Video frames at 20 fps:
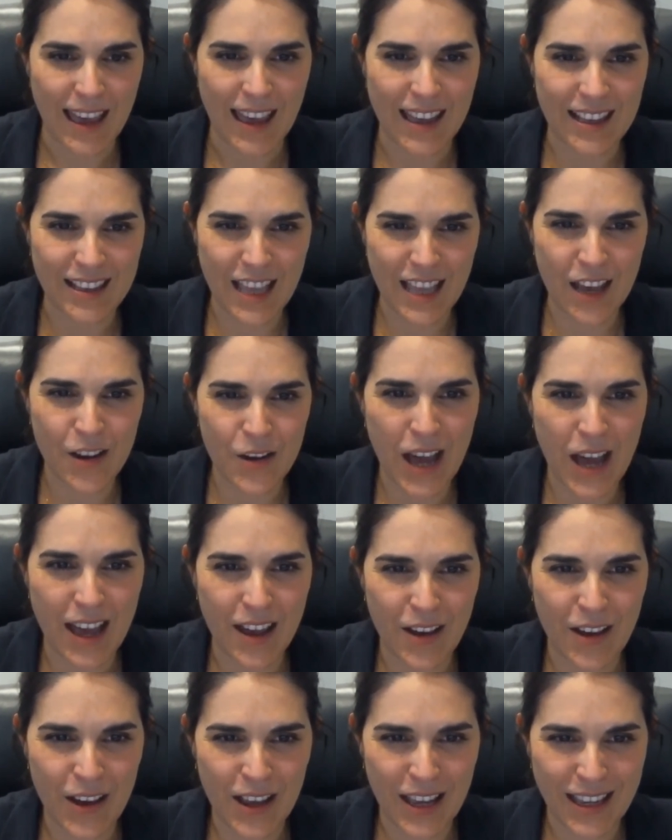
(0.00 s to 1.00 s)
And now
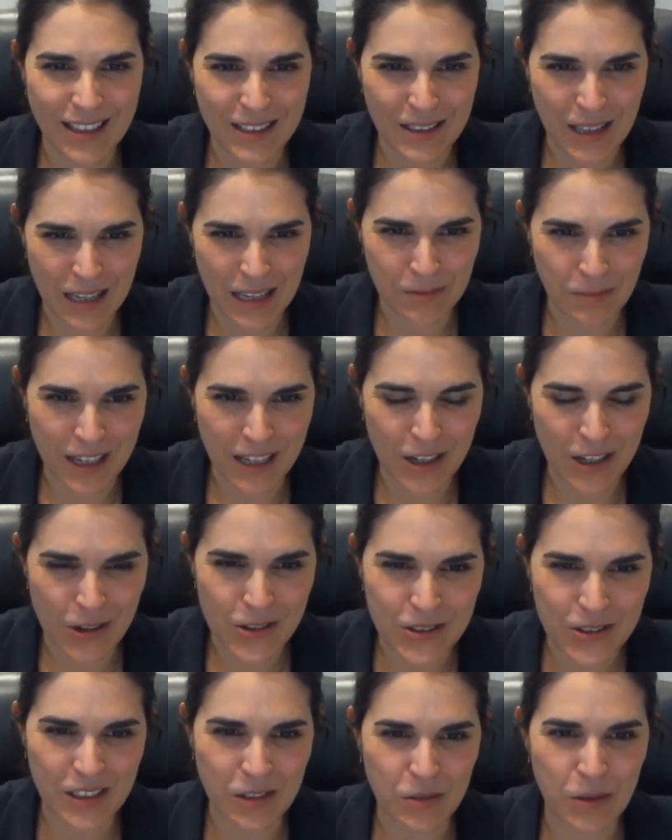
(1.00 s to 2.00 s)
in my
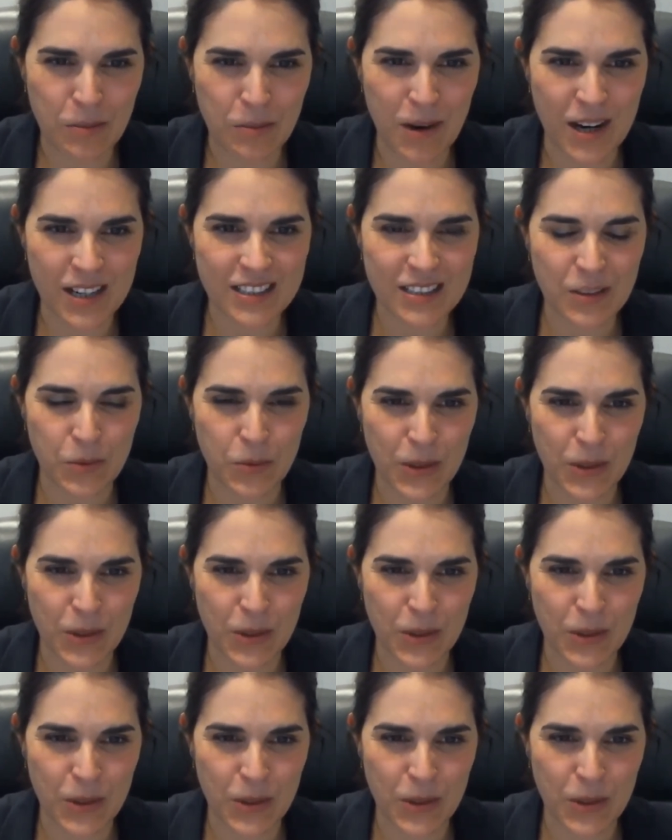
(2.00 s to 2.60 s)
closing remarks,